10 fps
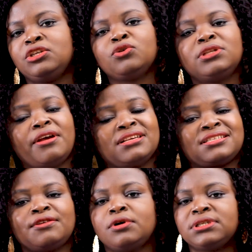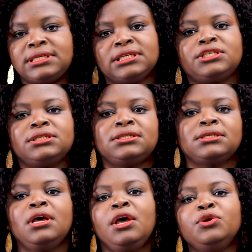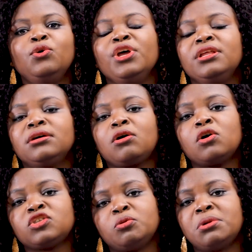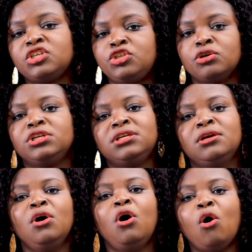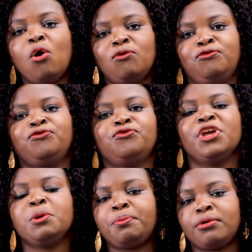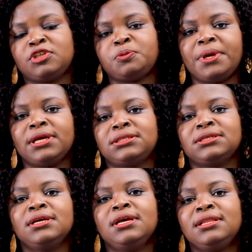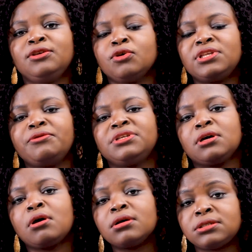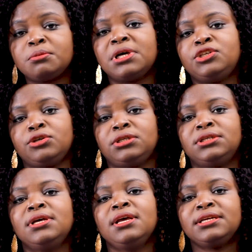So there are several stages, in the customer journey of a prospect. So there is a customer journey.